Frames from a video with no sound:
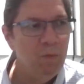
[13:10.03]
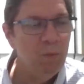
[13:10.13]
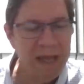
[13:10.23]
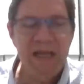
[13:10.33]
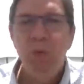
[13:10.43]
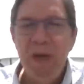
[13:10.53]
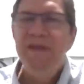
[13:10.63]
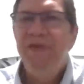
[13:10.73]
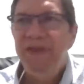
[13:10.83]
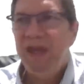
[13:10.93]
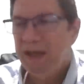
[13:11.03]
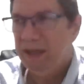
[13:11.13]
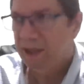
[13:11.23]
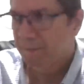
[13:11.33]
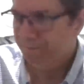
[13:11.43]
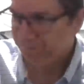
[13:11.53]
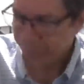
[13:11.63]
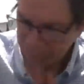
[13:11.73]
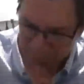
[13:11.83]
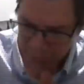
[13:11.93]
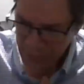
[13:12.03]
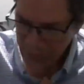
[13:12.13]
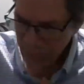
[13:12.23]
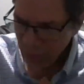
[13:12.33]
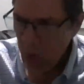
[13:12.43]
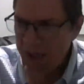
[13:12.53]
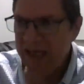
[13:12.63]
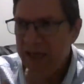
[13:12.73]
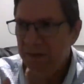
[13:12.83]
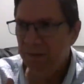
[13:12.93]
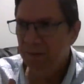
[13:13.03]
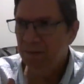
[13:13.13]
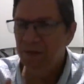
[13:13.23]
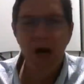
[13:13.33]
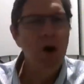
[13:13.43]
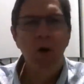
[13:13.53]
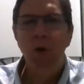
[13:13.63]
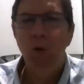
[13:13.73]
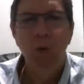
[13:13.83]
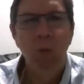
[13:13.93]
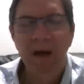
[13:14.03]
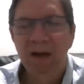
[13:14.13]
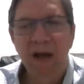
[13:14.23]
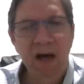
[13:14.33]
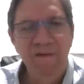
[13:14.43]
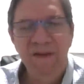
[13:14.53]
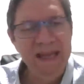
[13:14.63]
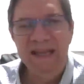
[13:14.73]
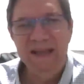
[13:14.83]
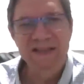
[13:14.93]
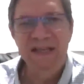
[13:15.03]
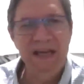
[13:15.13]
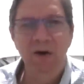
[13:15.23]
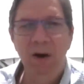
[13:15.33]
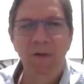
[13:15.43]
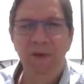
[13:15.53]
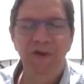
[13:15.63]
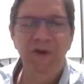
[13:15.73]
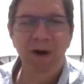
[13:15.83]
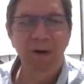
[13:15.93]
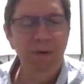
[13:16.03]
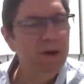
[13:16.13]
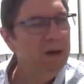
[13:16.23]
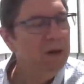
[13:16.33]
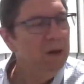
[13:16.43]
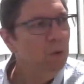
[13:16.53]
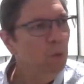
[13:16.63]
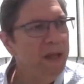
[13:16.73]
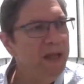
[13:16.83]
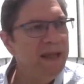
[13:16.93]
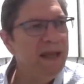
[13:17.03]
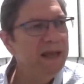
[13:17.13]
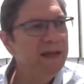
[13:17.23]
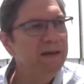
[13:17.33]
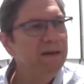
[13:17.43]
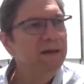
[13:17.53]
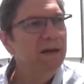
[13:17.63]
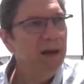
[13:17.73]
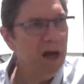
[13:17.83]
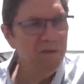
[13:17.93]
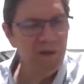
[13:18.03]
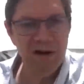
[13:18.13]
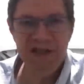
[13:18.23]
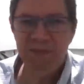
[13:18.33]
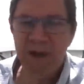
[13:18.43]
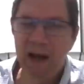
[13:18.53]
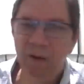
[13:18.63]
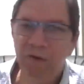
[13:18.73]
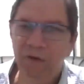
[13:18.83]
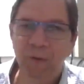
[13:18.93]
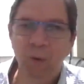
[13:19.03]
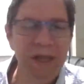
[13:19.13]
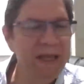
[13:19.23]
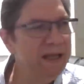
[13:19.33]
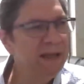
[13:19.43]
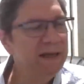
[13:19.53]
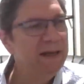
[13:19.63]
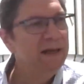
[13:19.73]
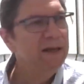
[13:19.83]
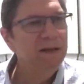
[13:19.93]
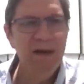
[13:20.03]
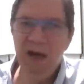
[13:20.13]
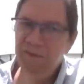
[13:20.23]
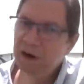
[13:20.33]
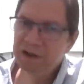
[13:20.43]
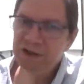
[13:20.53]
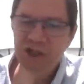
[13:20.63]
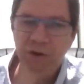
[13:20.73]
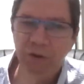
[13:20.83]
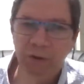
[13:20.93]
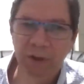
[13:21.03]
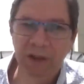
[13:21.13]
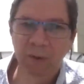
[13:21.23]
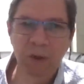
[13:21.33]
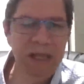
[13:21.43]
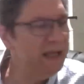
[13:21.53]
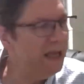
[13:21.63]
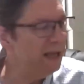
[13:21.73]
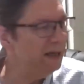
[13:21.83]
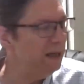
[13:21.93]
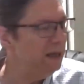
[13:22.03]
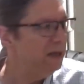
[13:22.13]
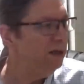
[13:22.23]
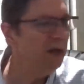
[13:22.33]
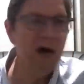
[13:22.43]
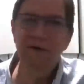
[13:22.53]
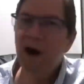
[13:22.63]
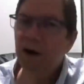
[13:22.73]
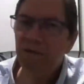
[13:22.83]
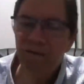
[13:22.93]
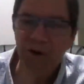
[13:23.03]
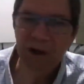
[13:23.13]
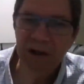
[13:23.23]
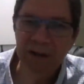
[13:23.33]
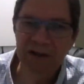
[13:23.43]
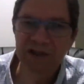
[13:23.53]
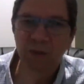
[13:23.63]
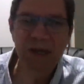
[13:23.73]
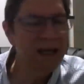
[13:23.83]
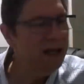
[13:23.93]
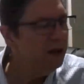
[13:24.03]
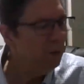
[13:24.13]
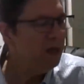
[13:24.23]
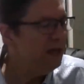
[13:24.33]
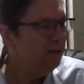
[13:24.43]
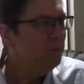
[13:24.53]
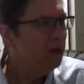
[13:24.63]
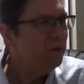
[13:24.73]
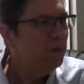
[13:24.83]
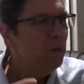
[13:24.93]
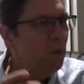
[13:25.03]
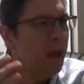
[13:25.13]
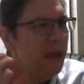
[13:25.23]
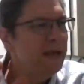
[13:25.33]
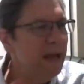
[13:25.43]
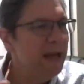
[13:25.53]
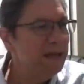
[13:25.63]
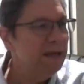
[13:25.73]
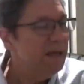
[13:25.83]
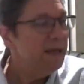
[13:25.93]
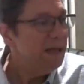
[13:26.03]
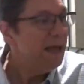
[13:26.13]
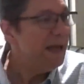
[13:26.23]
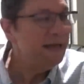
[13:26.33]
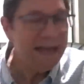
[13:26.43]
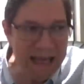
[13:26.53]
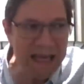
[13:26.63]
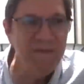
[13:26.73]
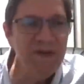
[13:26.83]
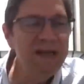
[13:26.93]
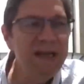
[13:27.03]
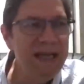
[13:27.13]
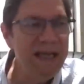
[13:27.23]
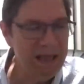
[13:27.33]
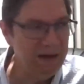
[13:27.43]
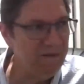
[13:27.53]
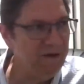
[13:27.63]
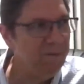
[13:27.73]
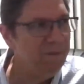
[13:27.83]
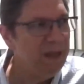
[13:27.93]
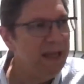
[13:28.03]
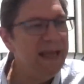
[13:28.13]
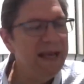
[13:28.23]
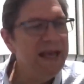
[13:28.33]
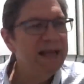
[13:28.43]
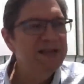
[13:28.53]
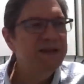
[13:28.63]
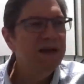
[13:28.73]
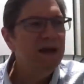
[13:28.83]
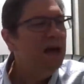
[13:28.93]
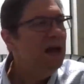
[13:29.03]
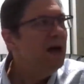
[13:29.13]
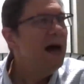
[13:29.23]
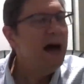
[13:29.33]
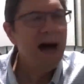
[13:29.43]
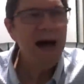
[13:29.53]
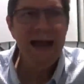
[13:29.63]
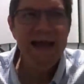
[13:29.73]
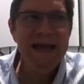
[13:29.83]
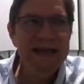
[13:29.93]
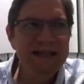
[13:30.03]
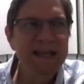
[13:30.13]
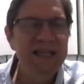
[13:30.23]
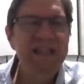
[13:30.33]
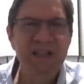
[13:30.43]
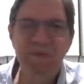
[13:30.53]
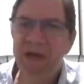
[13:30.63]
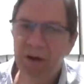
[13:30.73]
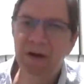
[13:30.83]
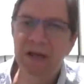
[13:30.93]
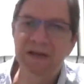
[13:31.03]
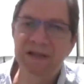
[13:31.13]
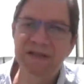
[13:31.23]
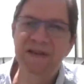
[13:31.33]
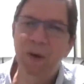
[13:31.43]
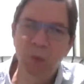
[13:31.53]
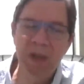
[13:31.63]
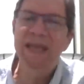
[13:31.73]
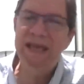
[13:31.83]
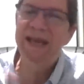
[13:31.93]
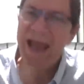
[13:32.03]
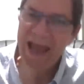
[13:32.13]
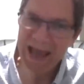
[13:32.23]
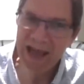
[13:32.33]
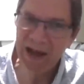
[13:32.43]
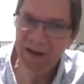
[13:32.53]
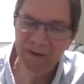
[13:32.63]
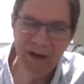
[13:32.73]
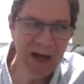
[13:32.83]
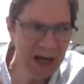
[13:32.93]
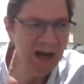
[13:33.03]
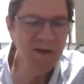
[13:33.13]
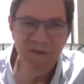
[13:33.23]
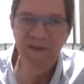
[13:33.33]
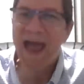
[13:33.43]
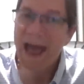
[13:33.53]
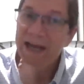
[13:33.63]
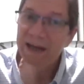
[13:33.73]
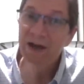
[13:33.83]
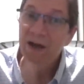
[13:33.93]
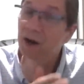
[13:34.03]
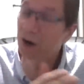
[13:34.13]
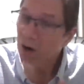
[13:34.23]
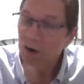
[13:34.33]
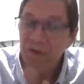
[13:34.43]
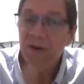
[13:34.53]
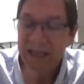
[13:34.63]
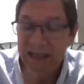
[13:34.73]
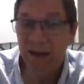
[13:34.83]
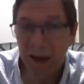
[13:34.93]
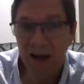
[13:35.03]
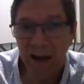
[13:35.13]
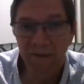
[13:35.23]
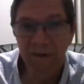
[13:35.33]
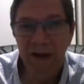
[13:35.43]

Randy, we think we know what love is here on this earth. We can love our spouse. We can love our children. We can love our friends. We, we, we and, and, and even if it is the highest experience that we can have of that earthly love,